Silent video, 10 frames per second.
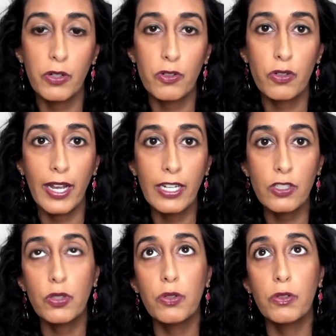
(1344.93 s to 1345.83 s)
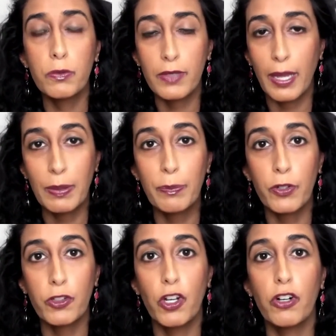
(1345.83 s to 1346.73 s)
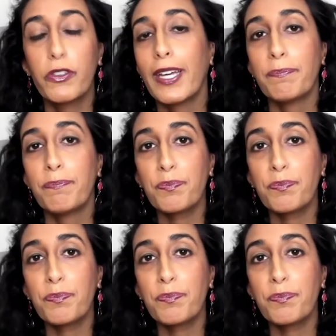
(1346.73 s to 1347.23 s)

try to let people know that